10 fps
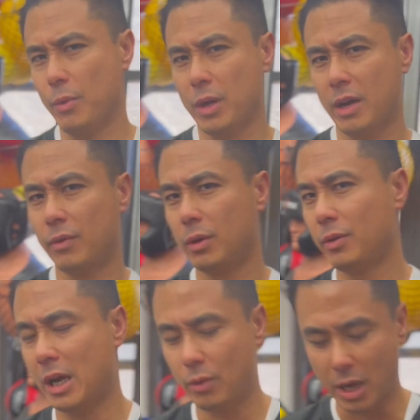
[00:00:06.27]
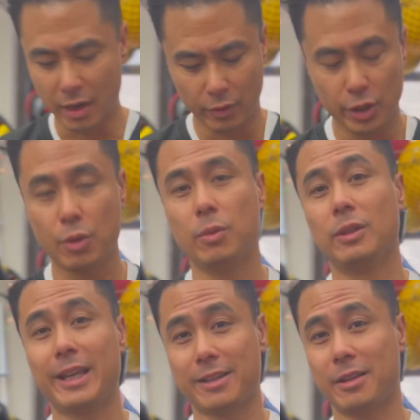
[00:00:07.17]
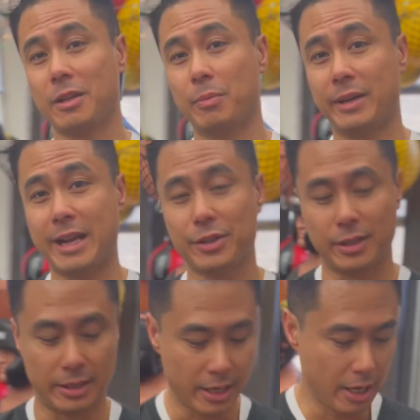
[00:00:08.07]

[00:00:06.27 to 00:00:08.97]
however you would like to pronounce it.